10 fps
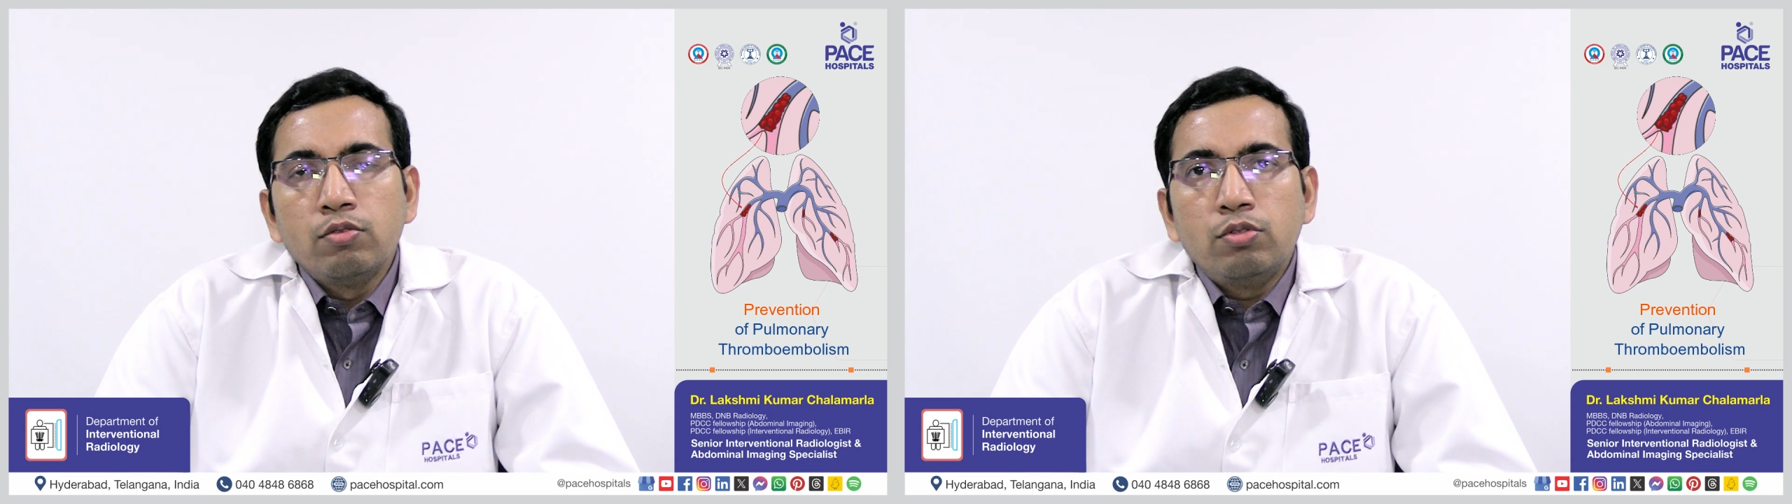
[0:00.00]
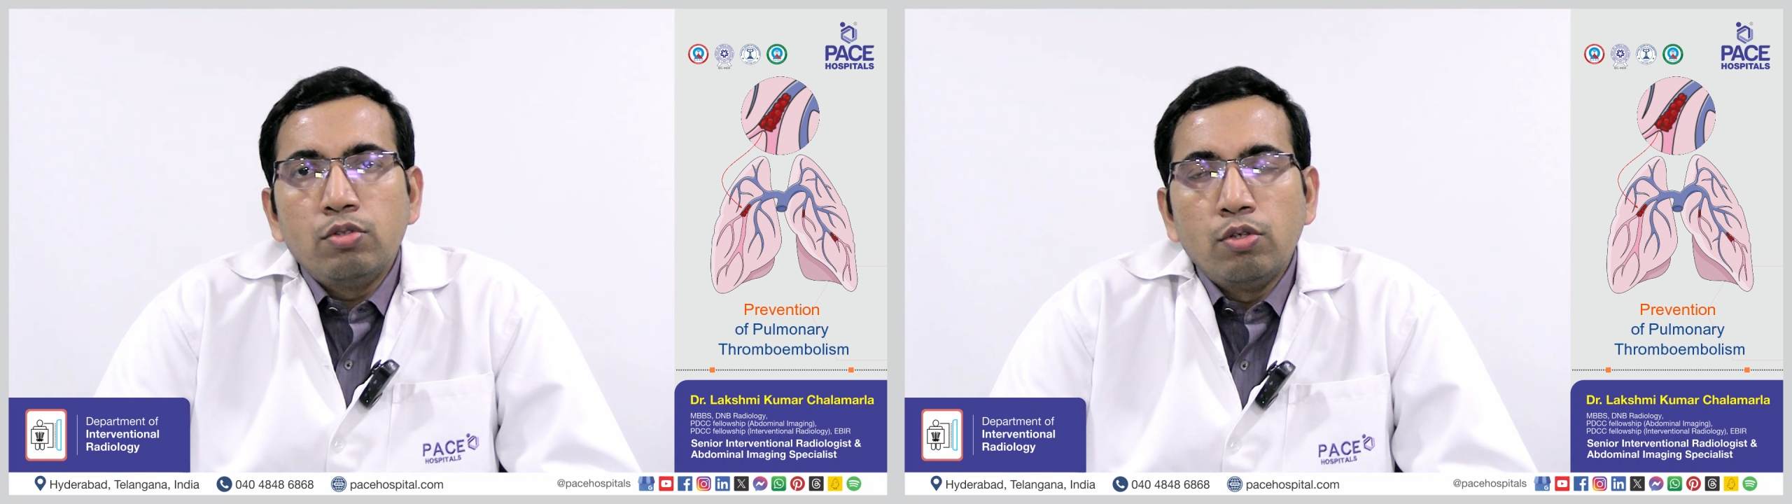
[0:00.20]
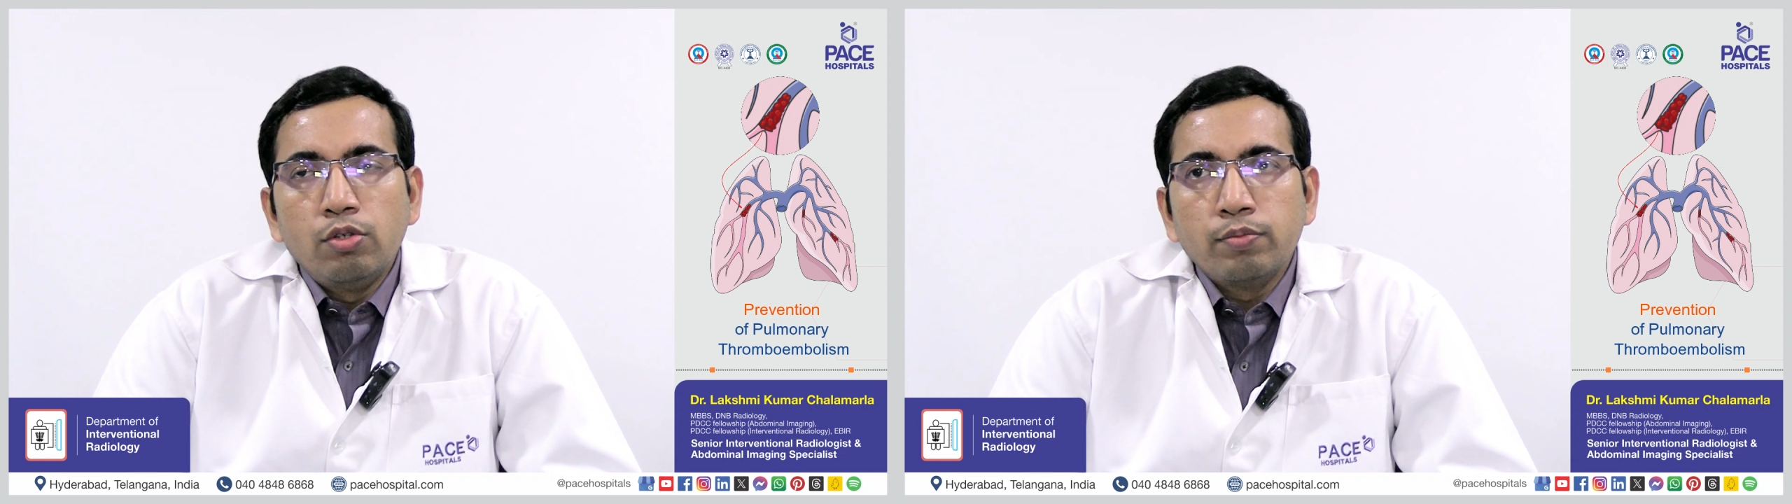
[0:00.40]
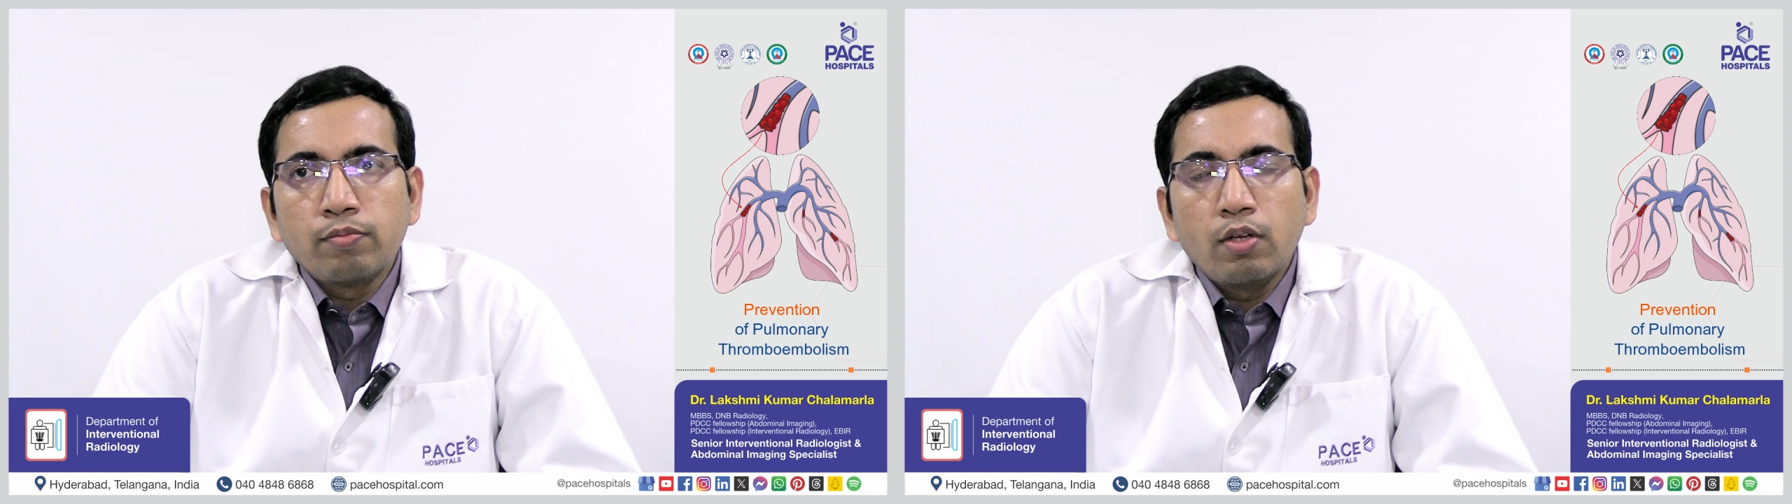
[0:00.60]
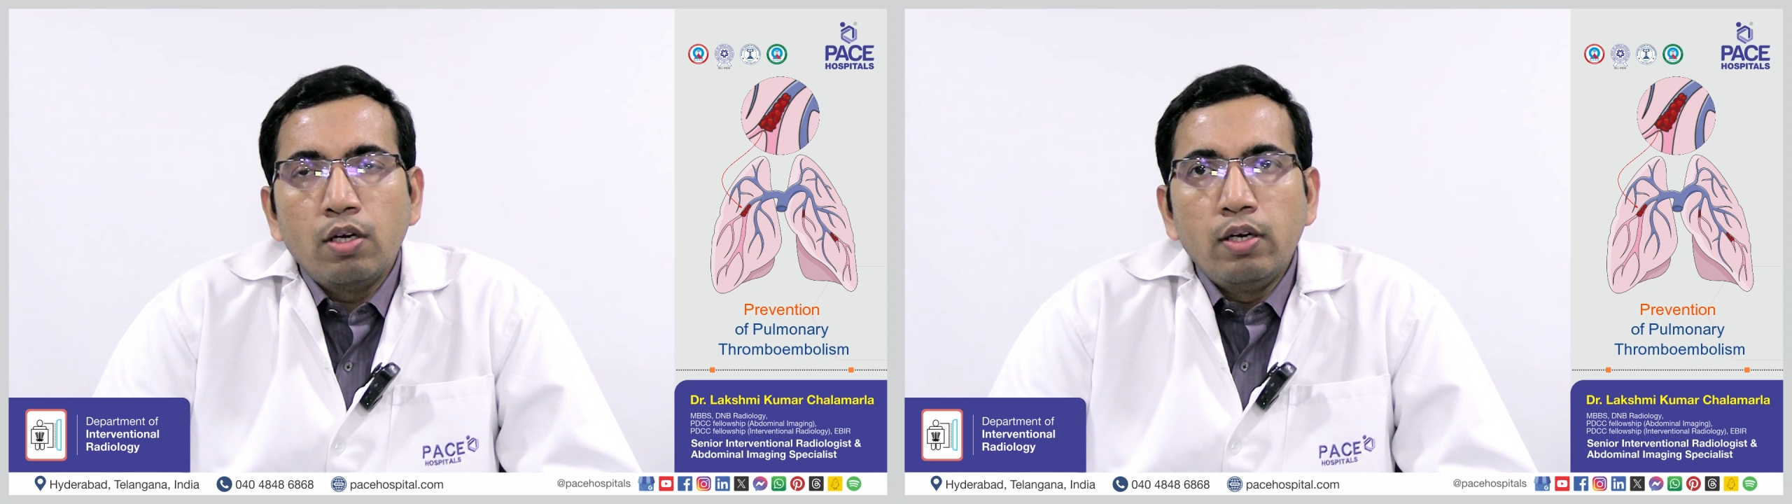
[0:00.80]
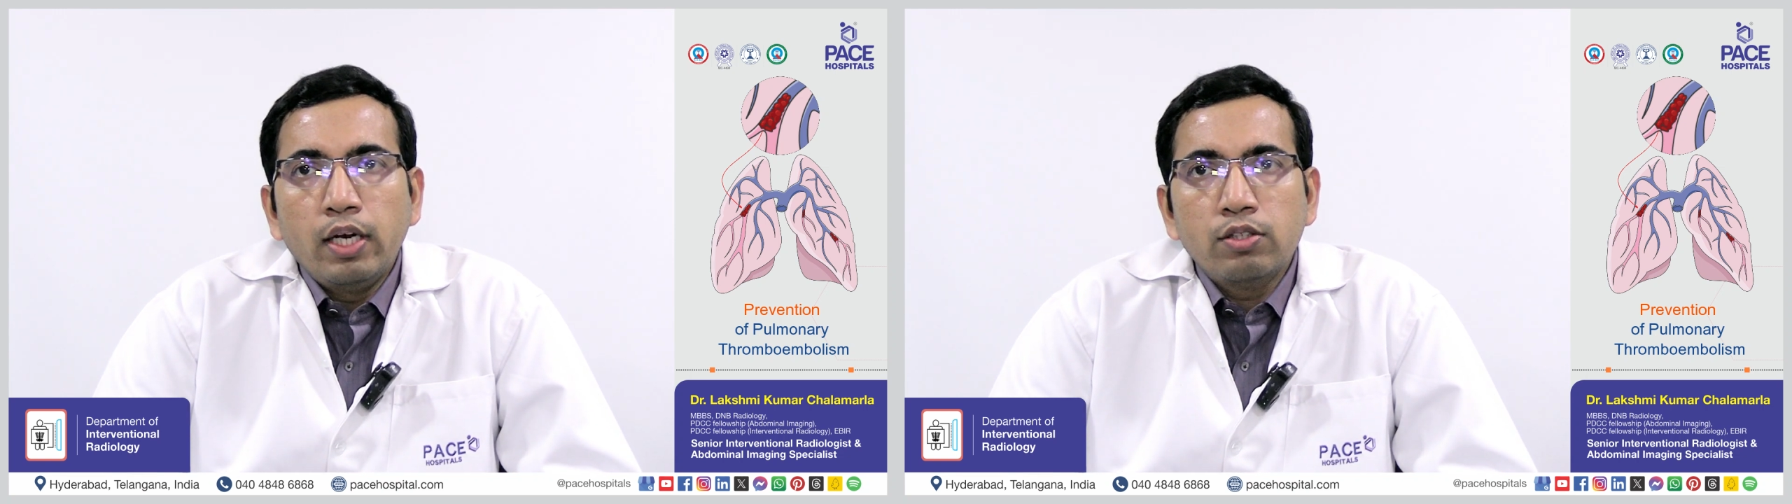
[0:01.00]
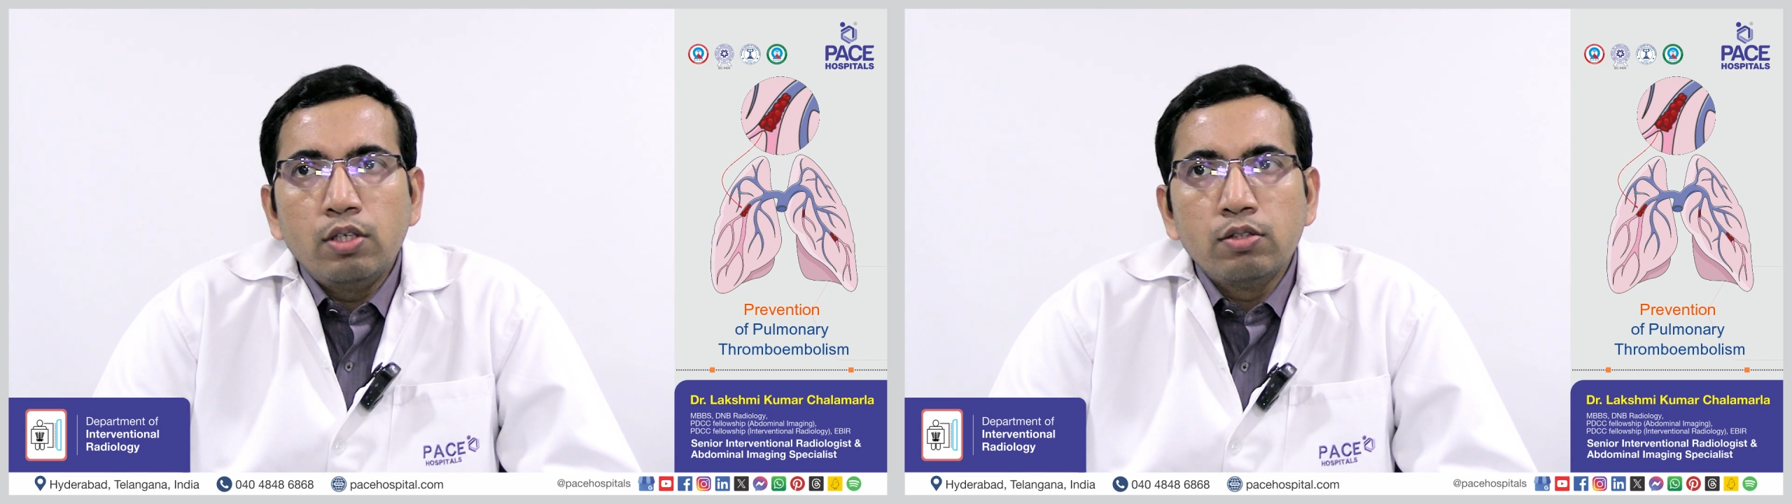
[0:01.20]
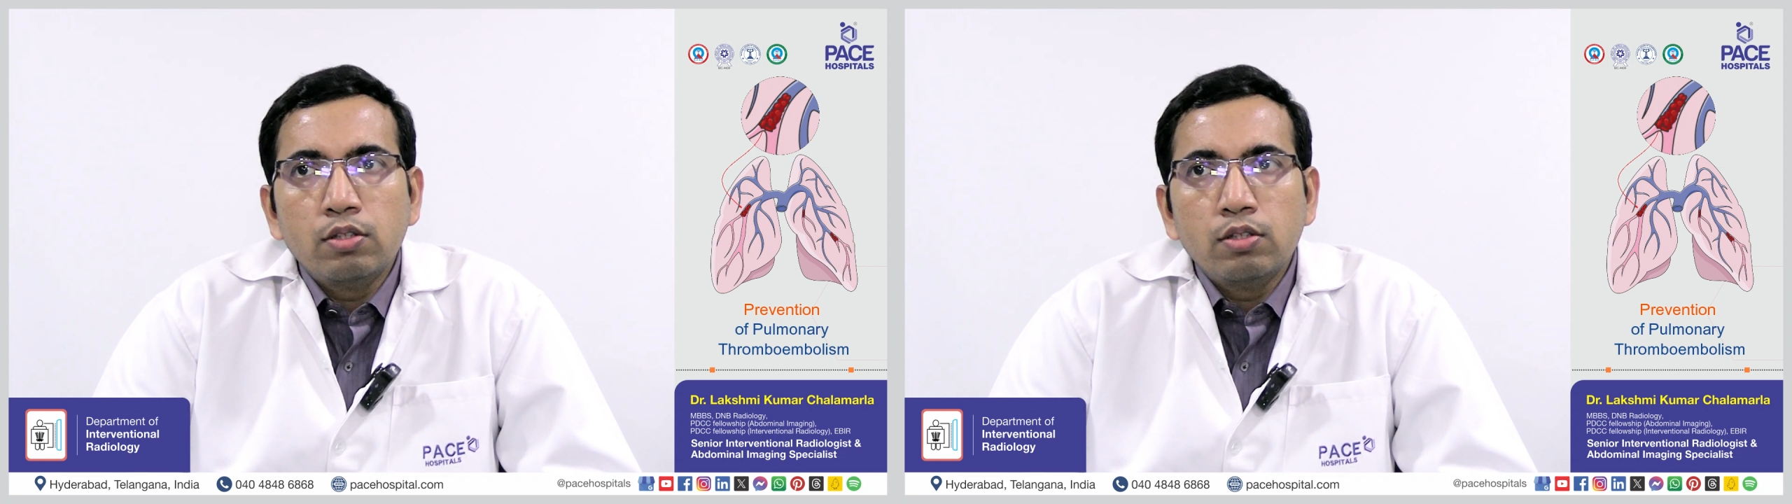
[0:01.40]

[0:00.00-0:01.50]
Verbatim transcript: So next